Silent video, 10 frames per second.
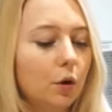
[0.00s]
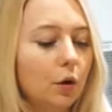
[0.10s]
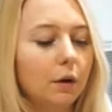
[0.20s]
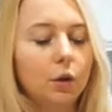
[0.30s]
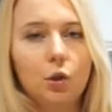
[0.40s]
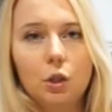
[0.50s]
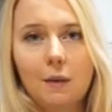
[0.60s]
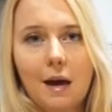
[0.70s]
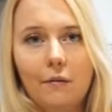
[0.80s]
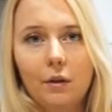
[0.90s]
going to just by
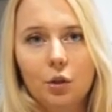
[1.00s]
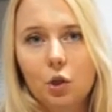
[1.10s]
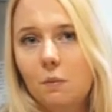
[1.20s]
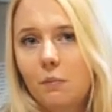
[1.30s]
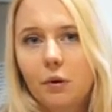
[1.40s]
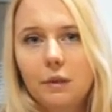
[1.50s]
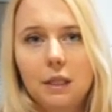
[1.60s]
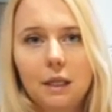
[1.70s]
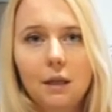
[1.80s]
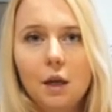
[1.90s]
having a scoop of
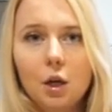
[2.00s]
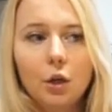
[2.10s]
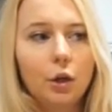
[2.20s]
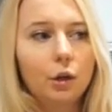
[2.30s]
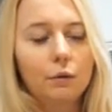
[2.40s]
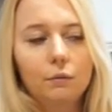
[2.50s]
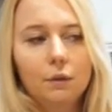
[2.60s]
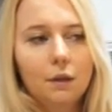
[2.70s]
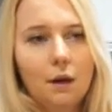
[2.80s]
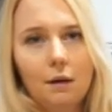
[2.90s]
protein,
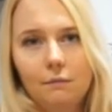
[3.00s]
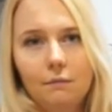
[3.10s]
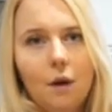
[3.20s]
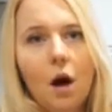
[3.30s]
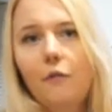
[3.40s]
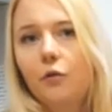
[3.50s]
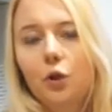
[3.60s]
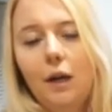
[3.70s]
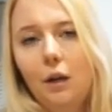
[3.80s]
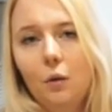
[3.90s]
after
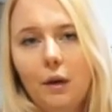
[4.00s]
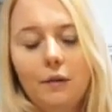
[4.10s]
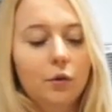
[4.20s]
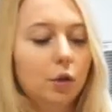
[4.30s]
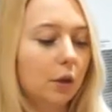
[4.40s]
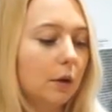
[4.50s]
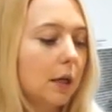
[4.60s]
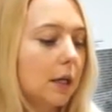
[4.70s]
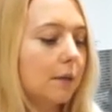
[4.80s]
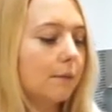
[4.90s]
training or whatever. So
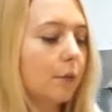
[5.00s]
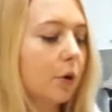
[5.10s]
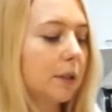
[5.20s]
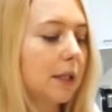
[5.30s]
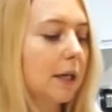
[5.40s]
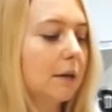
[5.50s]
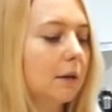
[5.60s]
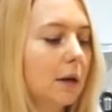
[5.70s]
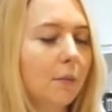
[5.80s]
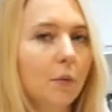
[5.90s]
protein,
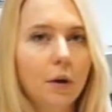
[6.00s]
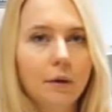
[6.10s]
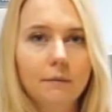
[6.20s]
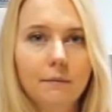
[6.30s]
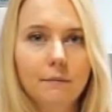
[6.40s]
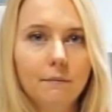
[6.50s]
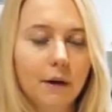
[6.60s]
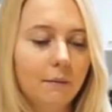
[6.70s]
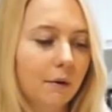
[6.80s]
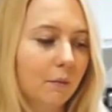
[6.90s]
number one,
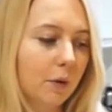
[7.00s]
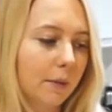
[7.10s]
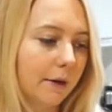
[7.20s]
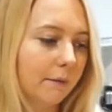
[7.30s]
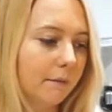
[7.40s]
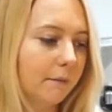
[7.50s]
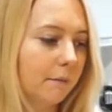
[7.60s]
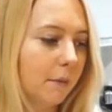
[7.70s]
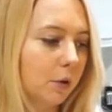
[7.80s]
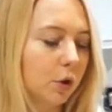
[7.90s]
one of my
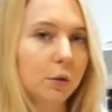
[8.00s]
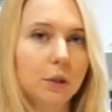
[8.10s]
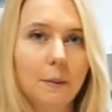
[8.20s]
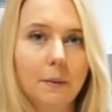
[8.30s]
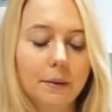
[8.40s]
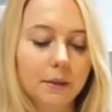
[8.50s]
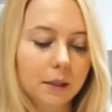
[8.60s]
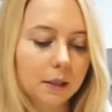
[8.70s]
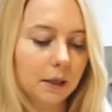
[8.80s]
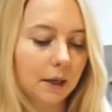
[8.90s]
most used
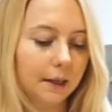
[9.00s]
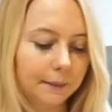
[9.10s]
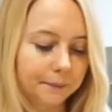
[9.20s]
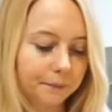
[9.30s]
supplements. I